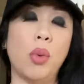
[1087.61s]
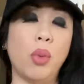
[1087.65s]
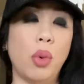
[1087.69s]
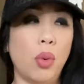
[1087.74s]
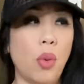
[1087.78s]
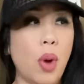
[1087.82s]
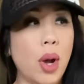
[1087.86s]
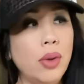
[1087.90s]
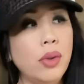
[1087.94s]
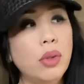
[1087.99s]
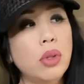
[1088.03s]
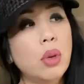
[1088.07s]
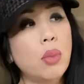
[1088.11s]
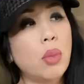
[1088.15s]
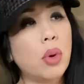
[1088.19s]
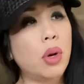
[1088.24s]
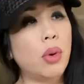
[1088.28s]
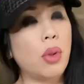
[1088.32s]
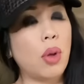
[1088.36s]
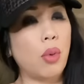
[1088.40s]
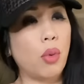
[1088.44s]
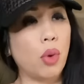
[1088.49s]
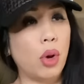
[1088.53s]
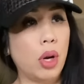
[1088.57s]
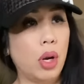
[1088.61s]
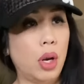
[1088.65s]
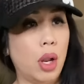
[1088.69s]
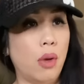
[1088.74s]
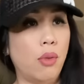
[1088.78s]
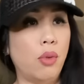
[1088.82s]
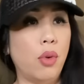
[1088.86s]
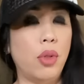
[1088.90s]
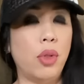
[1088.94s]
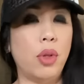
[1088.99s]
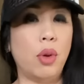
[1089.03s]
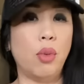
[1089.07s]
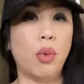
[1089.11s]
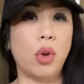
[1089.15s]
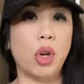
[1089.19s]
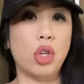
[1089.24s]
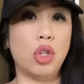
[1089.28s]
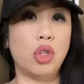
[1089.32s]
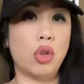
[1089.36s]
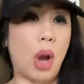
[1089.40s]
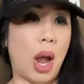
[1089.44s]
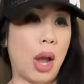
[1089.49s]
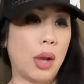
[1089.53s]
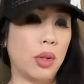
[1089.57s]
We want someone that we're in love with and we're
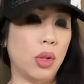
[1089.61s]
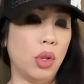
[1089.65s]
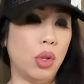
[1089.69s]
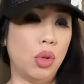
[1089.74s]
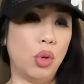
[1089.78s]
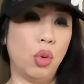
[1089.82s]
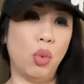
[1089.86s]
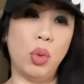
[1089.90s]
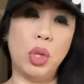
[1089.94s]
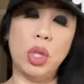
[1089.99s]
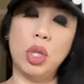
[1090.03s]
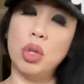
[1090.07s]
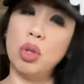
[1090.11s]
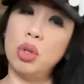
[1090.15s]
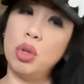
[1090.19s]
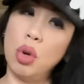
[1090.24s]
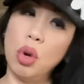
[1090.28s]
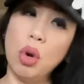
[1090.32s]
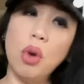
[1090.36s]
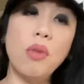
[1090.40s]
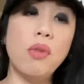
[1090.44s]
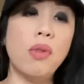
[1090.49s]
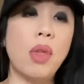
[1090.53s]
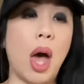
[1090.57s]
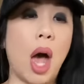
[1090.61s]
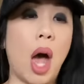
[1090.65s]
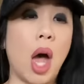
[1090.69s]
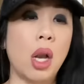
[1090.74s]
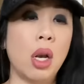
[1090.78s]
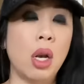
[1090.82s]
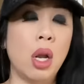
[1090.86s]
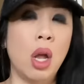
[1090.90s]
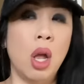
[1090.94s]
attracted to. We deserve that.